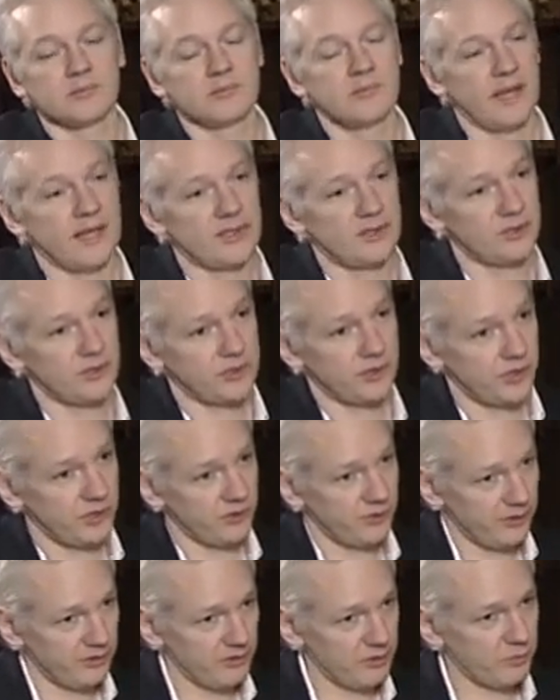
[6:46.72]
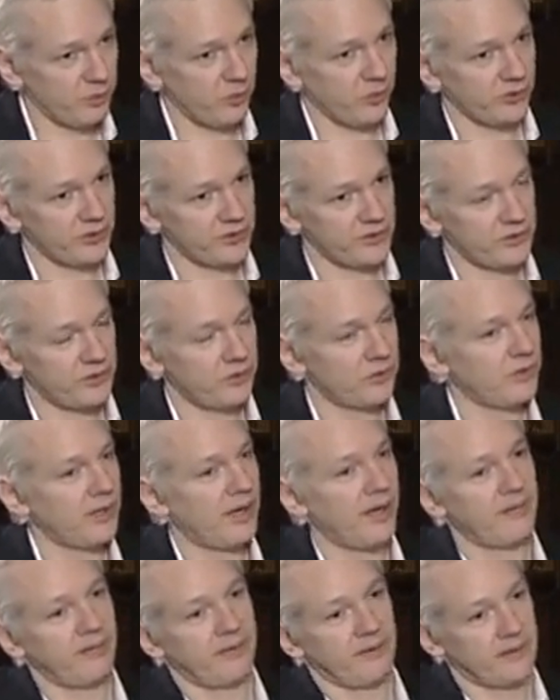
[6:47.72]
national security reporters who are
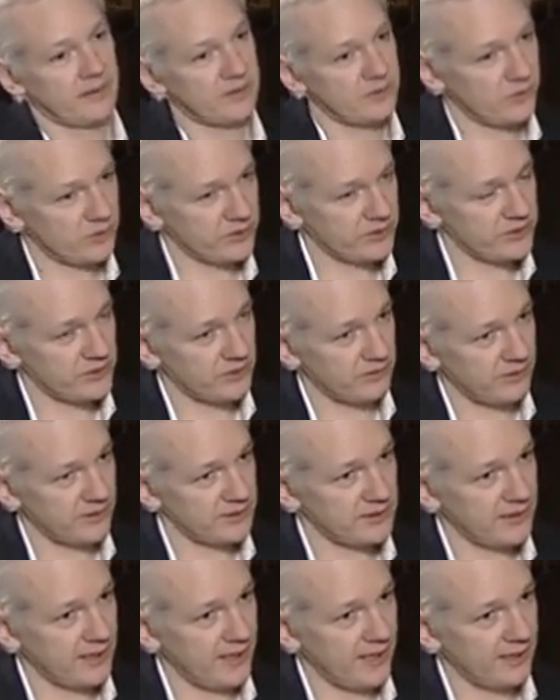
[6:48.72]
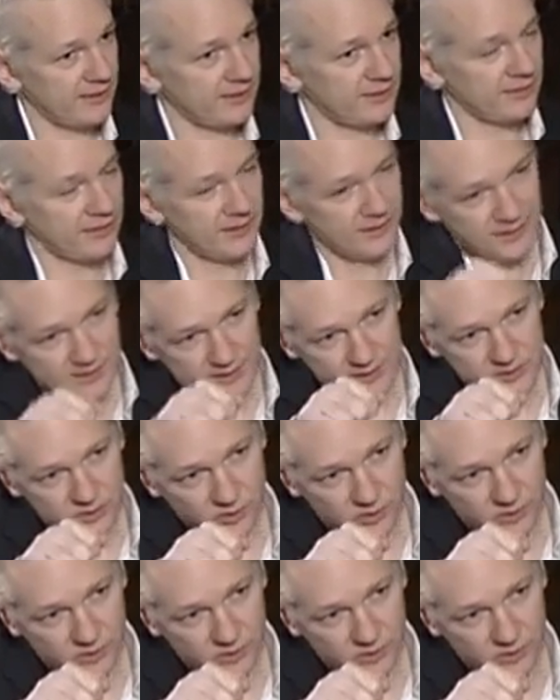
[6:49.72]
having their sources investigated, is